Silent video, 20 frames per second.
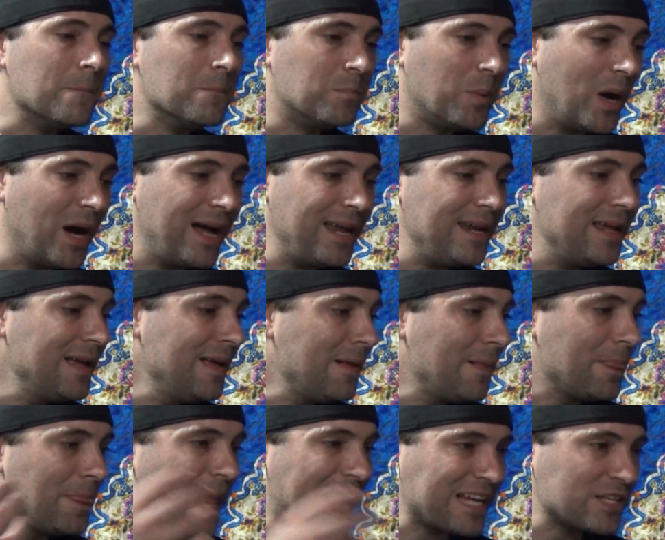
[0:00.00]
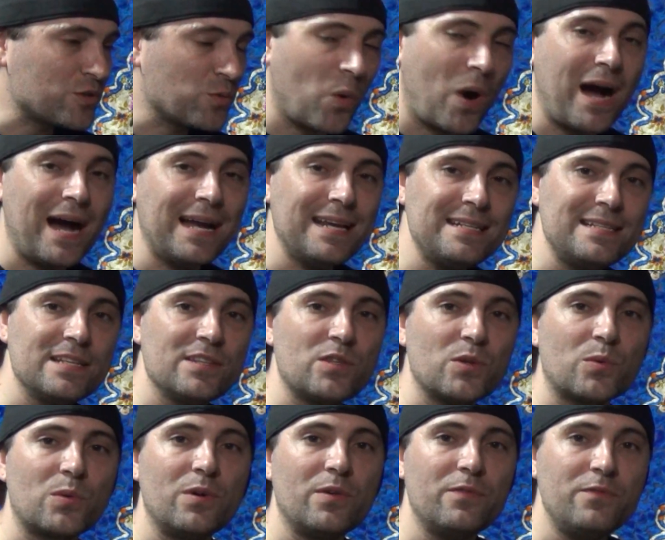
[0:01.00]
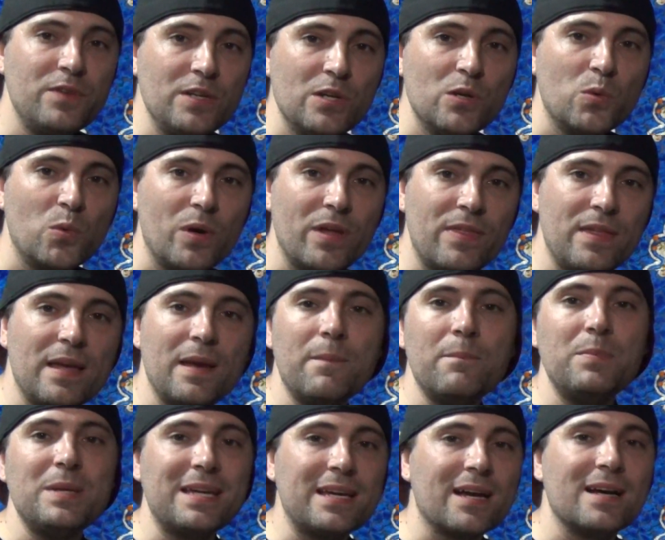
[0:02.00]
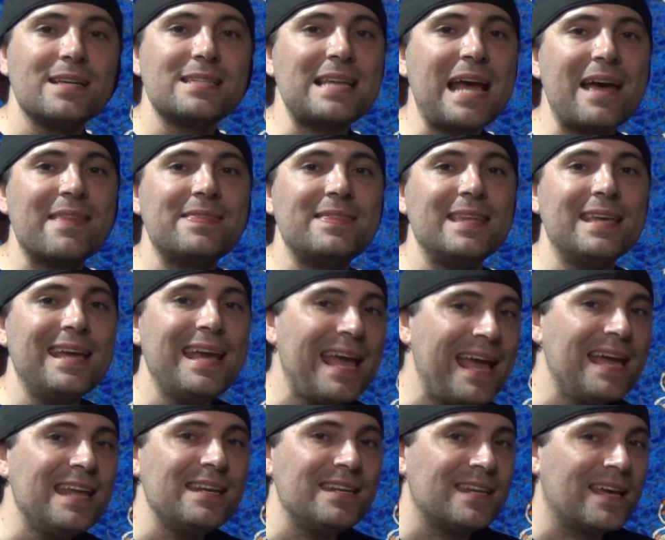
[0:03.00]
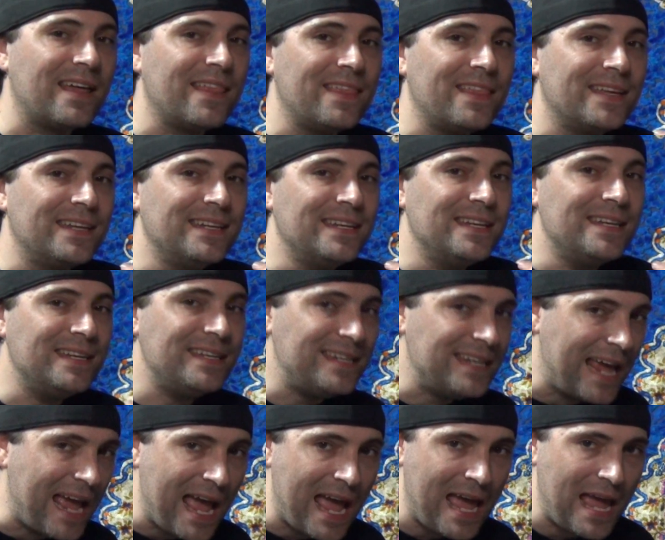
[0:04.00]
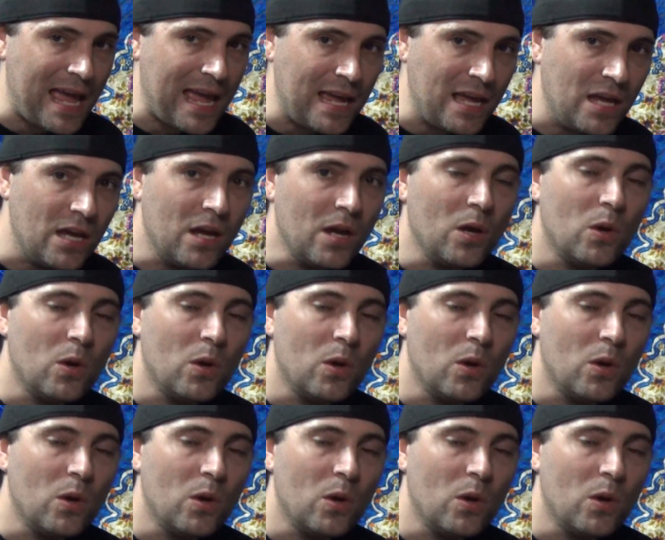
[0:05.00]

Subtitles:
but that's why I did the review with him, because at the end of the day,